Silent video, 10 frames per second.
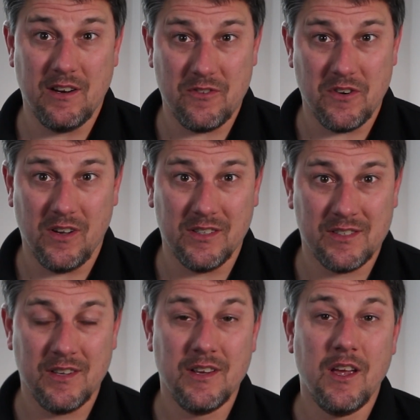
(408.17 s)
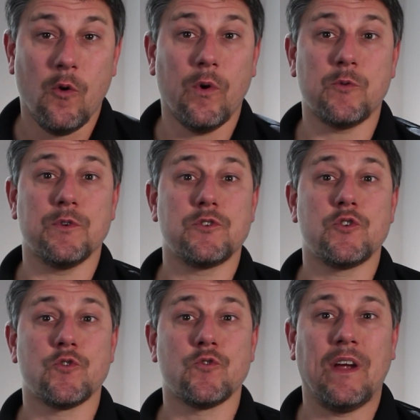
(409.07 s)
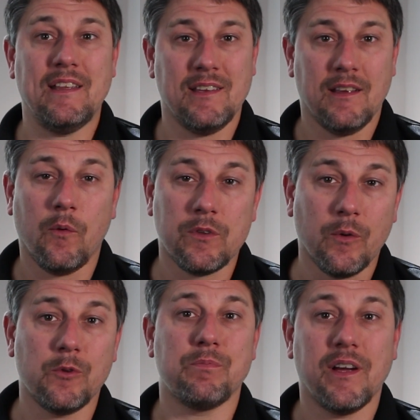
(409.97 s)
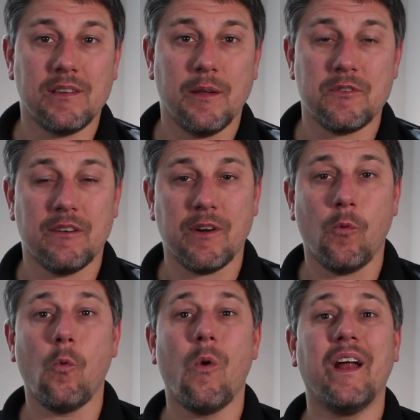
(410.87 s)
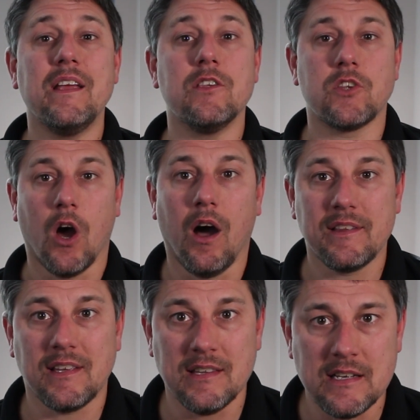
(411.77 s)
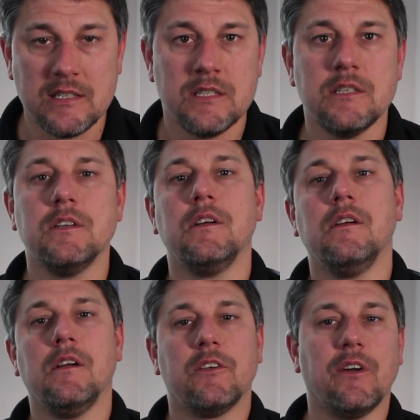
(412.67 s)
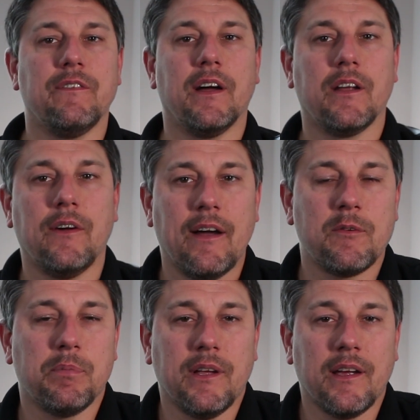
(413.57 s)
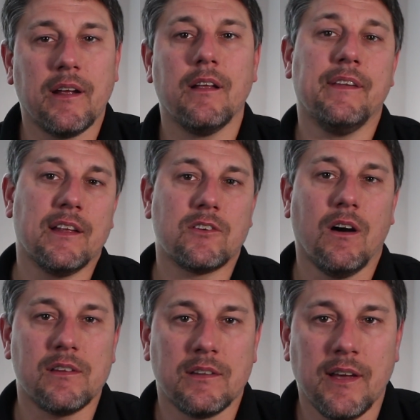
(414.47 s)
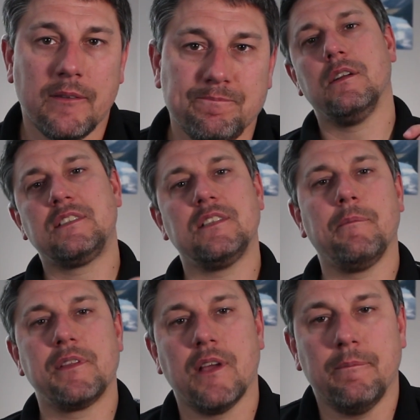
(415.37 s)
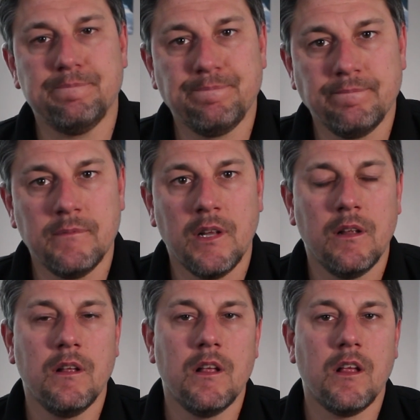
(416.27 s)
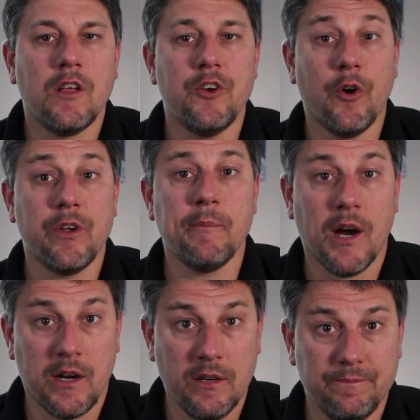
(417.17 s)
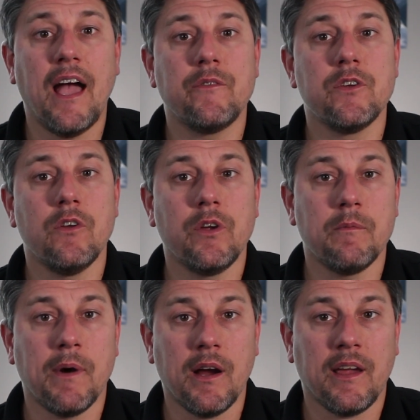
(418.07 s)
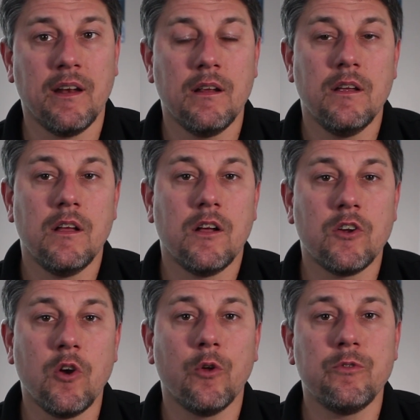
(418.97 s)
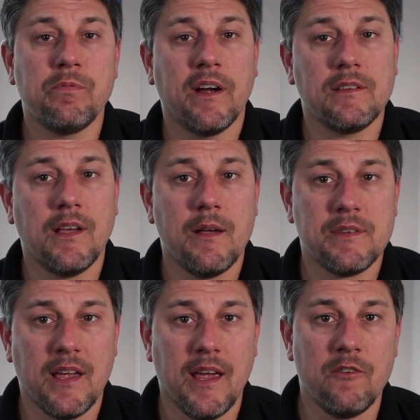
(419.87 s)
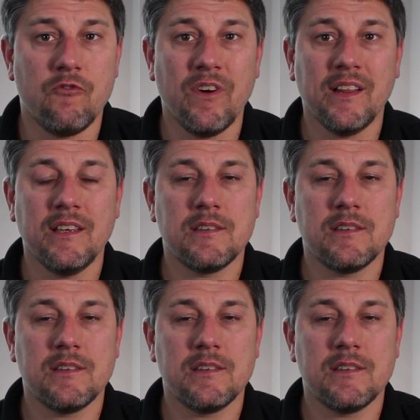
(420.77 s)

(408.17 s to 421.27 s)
$1,700, which was crazy. And I was going through Price Labs trying to figure out what is causing this. So I found out after playing that's causing that. Let's sum this up. Know your market. After you know your market, go to Price Labs and really